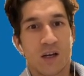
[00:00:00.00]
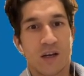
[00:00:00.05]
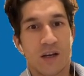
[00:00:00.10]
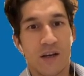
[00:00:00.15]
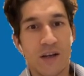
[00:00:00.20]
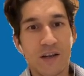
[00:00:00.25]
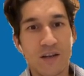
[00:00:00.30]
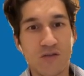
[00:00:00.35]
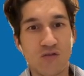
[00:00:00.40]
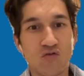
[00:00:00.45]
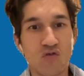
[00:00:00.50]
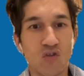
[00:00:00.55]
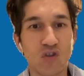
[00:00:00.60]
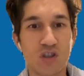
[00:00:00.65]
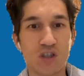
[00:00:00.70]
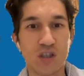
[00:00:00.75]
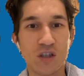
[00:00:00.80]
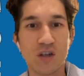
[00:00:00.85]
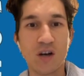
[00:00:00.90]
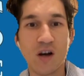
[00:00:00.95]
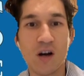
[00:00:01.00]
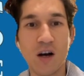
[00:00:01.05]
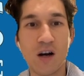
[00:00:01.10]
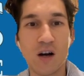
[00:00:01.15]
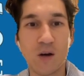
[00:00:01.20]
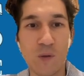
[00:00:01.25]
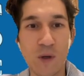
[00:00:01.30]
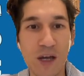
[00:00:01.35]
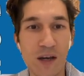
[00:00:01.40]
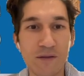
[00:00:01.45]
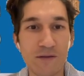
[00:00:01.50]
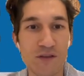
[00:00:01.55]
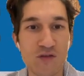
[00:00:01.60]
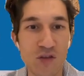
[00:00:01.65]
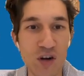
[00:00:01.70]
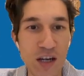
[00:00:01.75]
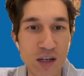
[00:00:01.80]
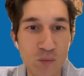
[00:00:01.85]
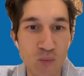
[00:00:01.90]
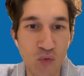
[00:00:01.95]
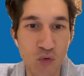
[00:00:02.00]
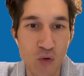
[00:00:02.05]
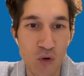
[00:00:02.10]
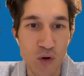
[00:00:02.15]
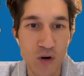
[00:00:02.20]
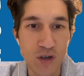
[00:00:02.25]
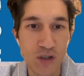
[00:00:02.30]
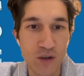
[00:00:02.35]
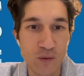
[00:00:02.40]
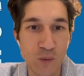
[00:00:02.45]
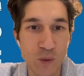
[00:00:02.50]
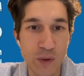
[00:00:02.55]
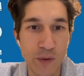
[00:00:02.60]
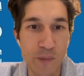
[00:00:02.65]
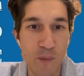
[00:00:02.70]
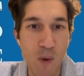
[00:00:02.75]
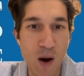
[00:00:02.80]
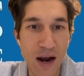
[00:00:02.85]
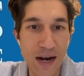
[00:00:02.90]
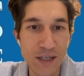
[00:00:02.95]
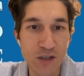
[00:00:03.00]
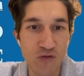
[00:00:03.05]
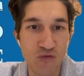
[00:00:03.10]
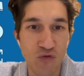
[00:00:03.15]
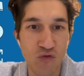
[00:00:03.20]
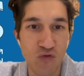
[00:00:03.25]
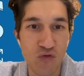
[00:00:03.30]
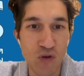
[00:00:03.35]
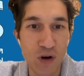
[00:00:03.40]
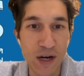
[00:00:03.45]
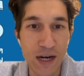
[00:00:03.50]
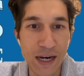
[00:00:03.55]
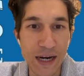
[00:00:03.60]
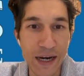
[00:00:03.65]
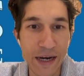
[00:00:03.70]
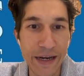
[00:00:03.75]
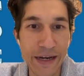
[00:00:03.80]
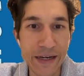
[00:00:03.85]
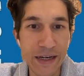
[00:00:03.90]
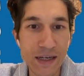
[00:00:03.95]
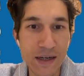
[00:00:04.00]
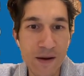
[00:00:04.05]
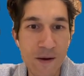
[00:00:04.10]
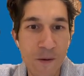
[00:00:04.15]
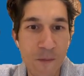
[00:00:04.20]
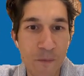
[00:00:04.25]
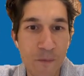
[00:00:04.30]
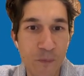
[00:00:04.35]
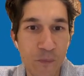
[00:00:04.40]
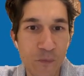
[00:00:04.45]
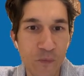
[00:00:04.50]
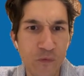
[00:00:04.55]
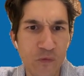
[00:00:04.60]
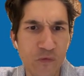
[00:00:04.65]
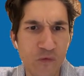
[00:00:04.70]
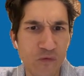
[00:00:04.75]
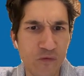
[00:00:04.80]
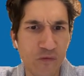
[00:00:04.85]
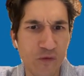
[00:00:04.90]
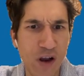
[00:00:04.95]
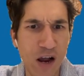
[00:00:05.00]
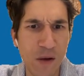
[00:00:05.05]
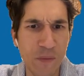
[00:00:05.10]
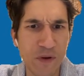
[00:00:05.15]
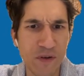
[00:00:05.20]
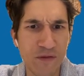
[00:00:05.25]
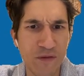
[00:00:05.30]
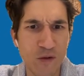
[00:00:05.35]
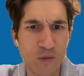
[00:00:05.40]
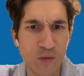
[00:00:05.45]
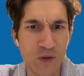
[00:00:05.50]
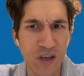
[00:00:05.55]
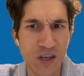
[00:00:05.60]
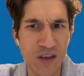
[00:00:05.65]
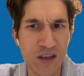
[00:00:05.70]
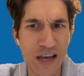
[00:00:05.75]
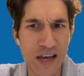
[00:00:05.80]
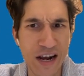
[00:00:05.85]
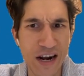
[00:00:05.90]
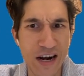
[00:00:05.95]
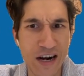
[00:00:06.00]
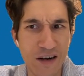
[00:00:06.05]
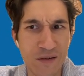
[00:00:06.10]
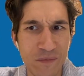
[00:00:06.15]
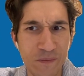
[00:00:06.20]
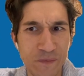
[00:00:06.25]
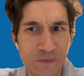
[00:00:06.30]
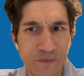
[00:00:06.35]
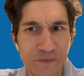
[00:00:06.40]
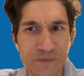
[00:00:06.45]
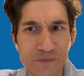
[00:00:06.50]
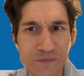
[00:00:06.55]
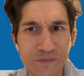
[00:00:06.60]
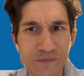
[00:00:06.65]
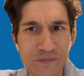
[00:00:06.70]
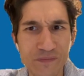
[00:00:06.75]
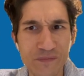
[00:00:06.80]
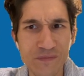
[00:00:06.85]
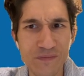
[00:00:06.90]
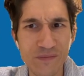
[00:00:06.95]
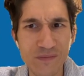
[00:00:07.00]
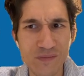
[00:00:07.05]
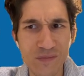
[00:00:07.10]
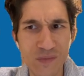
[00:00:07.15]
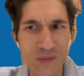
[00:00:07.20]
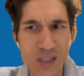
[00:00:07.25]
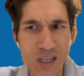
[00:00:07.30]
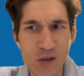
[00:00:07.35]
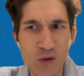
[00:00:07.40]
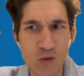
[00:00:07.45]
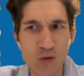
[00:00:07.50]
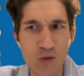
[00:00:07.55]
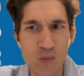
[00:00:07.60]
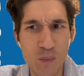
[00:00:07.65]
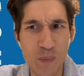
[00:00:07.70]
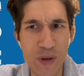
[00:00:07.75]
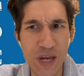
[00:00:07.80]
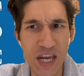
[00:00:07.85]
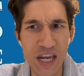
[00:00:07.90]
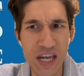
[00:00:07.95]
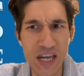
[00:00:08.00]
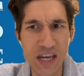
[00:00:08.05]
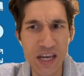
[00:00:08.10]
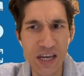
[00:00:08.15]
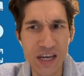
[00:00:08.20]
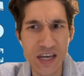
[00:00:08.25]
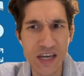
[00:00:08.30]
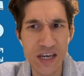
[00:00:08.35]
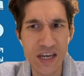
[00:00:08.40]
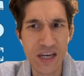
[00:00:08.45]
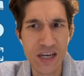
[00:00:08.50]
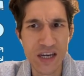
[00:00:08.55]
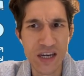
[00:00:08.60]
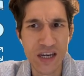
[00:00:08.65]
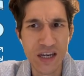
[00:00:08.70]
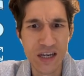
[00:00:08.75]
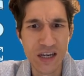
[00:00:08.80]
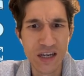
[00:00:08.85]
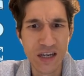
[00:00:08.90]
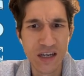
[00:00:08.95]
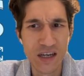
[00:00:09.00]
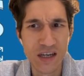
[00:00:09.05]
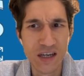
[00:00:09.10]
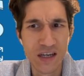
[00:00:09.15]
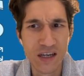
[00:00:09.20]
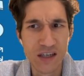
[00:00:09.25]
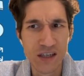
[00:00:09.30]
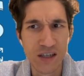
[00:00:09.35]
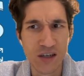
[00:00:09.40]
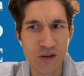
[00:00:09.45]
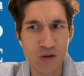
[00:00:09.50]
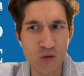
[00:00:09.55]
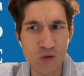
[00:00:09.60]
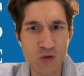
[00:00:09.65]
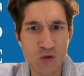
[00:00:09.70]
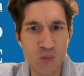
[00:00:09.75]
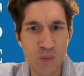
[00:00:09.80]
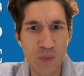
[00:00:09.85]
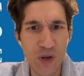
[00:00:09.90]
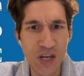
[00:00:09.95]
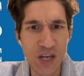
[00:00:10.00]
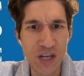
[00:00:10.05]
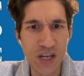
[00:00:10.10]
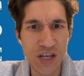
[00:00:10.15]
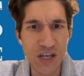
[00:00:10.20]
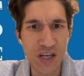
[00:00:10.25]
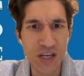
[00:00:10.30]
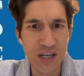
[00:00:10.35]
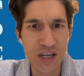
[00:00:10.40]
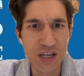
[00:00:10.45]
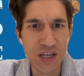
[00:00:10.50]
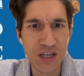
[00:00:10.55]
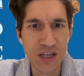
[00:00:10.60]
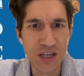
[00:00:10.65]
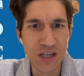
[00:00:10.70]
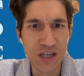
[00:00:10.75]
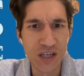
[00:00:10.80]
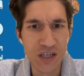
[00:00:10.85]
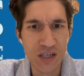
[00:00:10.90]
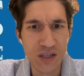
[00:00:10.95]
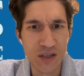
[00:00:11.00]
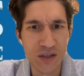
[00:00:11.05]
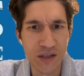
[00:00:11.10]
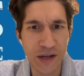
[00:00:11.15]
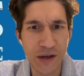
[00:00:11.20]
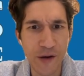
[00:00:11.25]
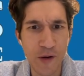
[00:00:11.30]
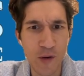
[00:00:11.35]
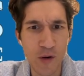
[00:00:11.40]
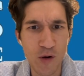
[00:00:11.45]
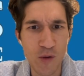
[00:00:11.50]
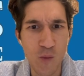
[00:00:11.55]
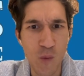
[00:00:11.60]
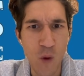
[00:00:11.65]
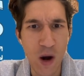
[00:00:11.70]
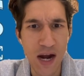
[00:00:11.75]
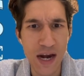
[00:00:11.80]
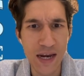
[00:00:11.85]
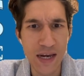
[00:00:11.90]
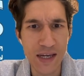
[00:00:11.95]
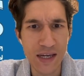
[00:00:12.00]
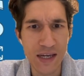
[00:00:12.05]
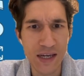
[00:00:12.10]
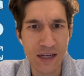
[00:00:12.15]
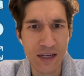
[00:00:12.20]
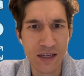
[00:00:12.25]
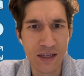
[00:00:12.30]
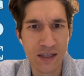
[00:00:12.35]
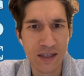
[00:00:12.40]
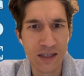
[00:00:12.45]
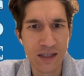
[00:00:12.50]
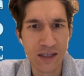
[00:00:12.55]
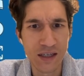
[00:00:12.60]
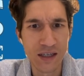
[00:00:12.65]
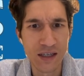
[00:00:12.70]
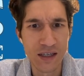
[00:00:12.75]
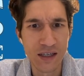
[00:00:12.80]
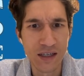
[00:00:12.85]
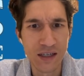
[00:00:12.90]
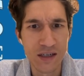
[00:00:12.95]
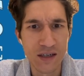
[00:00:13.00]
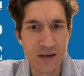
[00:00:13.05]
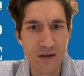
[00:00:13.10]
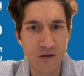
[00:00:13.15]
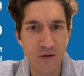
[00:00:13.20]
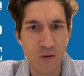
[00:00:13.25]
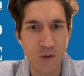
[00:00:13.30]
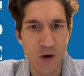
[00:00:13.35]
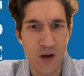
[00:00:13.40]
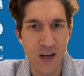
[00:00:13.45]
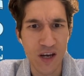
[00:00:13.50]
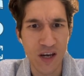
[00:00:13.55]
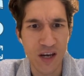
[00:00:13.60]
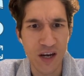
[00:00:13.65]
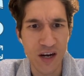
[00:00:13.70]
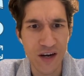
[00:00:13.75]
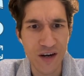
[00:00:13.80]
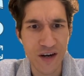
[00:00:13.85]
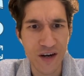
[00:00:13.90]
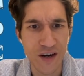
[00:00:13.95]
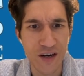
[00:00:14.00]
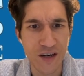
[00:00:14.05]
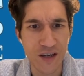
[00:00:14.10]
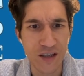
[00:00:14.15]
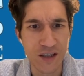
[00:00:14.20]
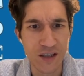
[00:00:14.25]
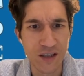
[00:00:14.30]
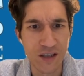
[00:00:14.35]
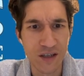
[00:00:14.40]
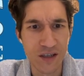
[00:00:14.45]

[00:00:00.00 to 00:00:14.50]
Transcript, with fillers: Interesting, huh? We have grain port with bunch of grain coming from there. Could be, could be a long way, or here,